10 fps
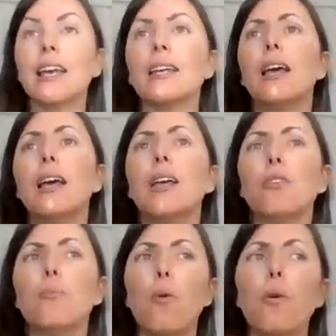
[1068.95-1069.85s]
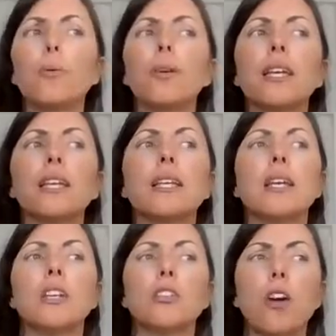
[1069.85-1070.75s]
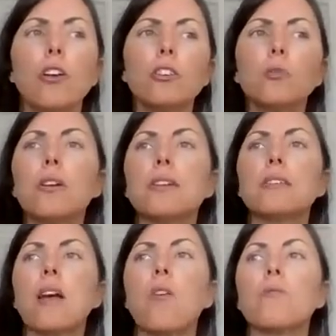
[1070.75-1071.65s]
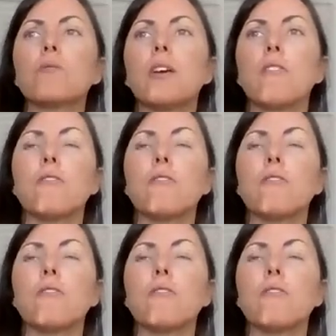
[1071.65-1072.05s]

And the more we can talk to ourselves